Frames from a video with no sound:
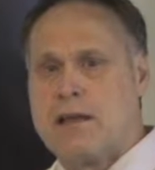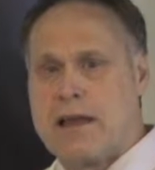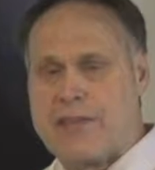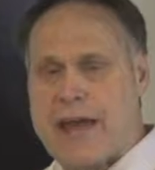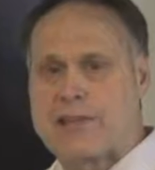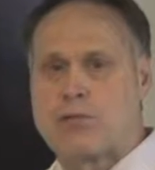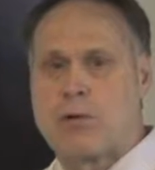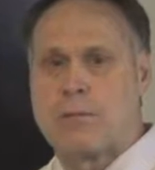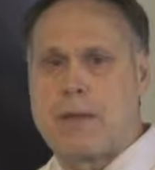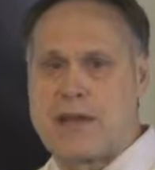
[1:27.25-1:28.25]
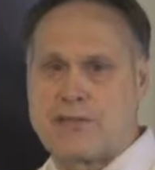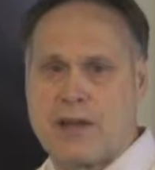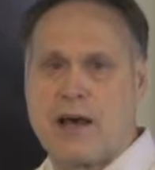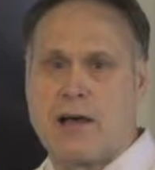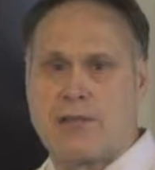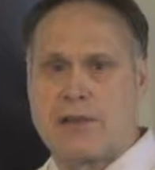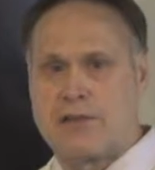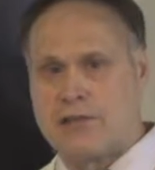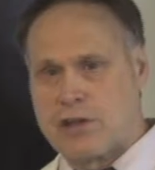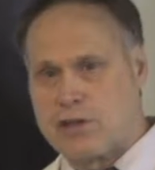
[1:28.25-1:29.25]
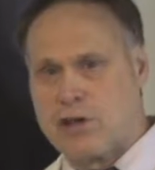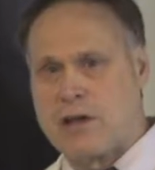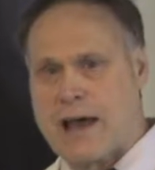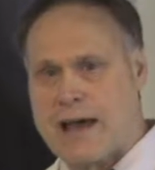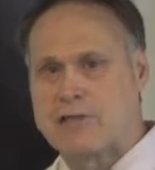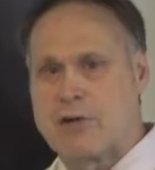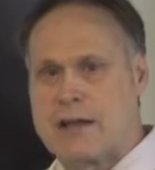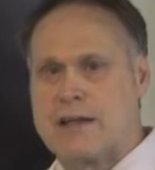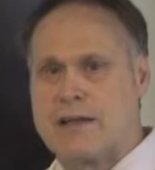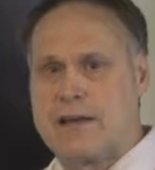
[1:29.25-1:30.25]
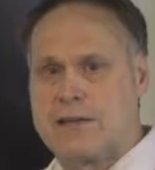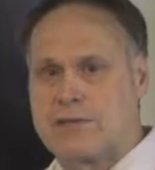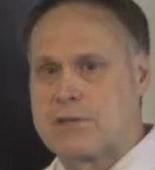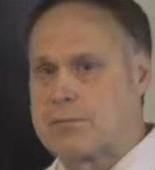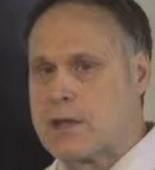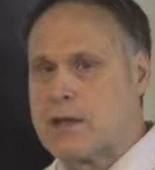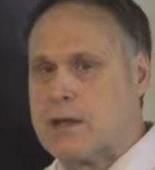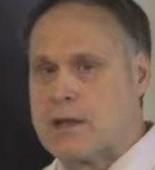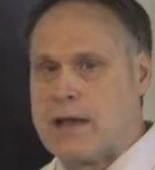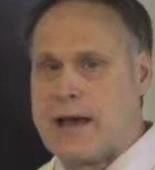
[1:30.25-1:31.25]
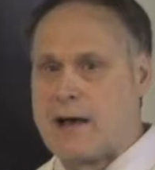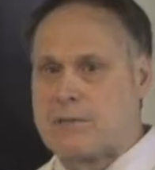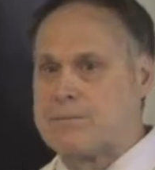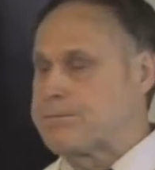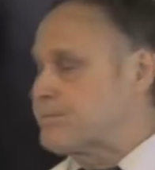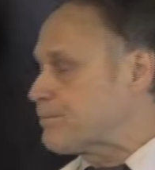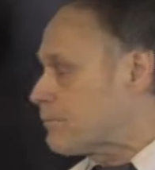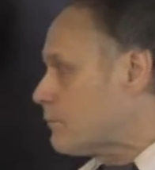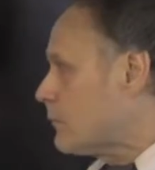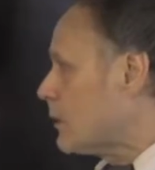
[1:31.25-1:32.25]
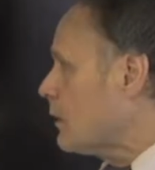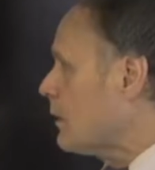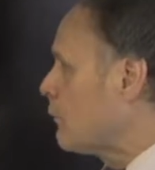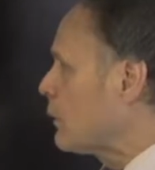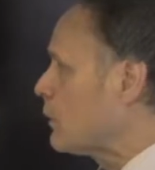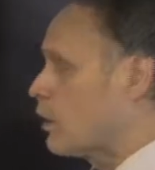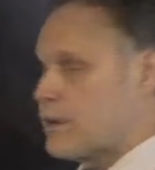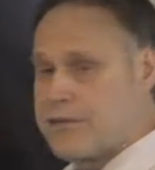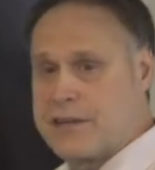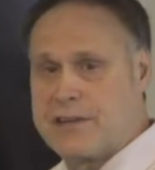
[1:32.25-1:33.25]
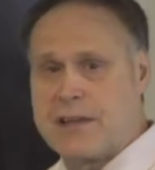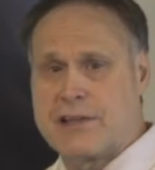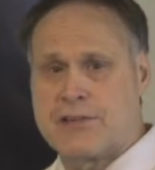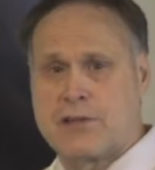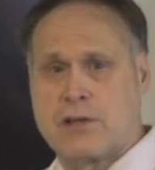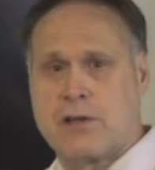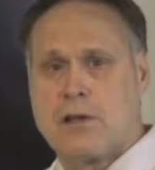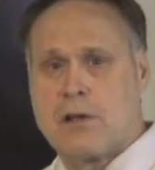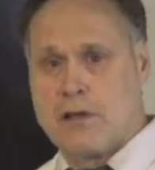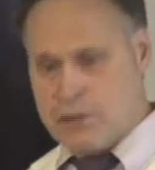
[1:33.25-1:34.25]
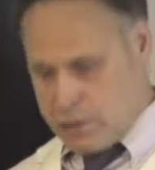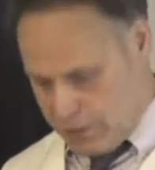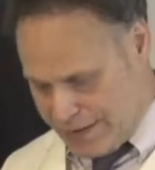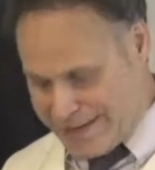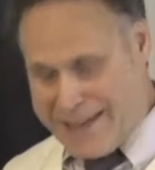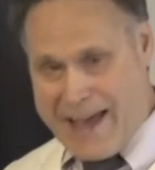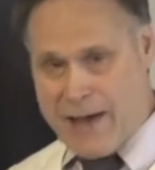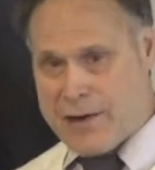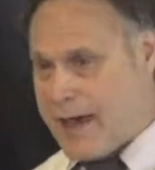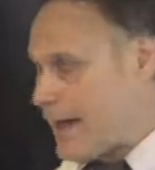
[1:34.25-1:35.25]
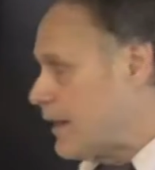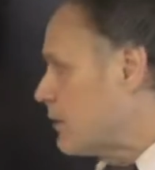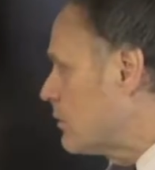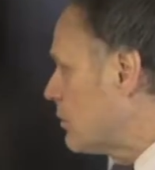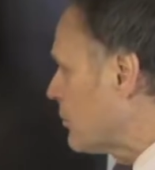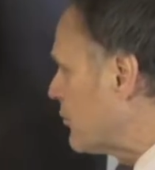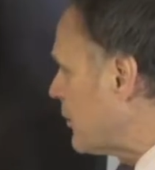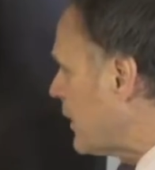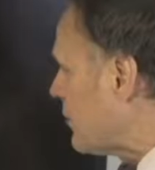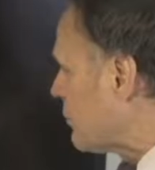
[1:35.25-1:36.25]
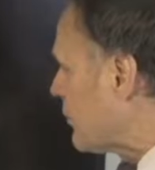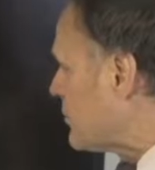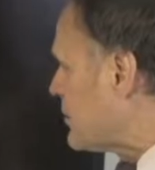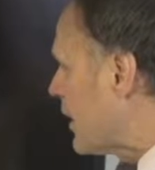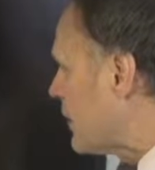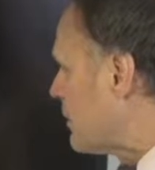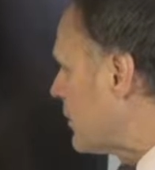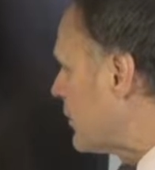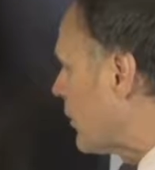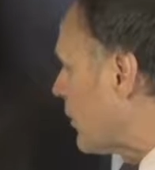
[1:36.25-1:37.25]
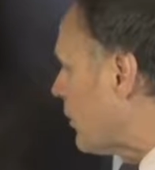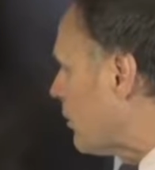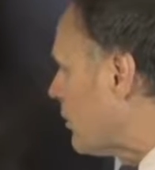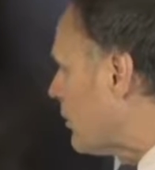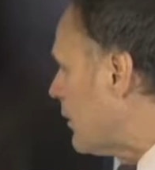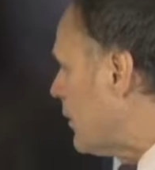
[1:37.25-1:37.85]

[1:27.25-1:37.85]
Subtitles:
and that's what makes it healthy, is a good hydrated disc. Now, if we look at the disc, looking down at it, you'll see there's a jelly material,